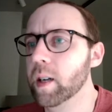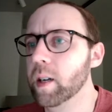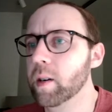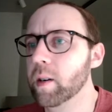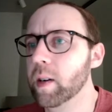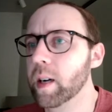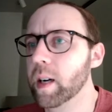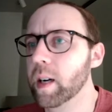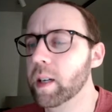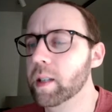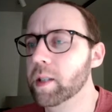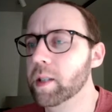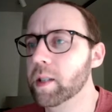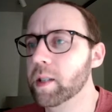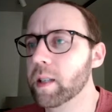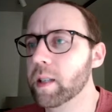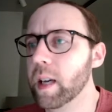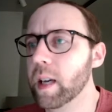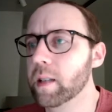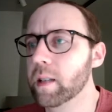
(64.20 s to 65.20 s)
I just
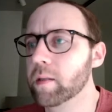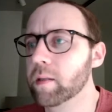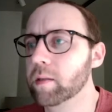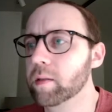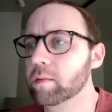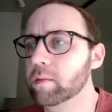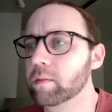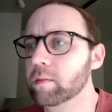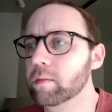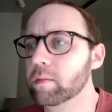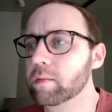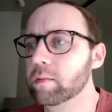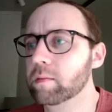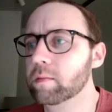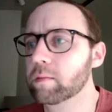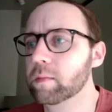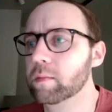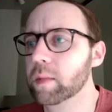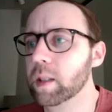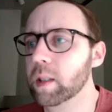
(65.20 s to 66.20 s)
castle.
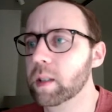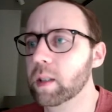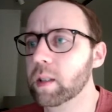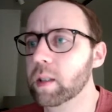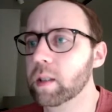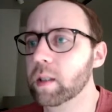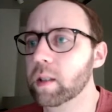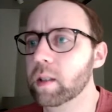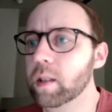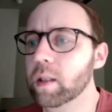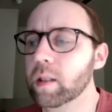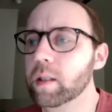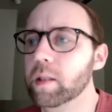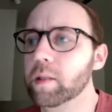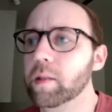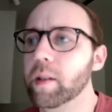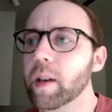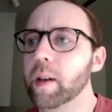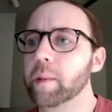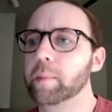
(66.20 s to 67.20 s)
I'll do
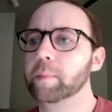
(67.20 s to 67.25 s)
that.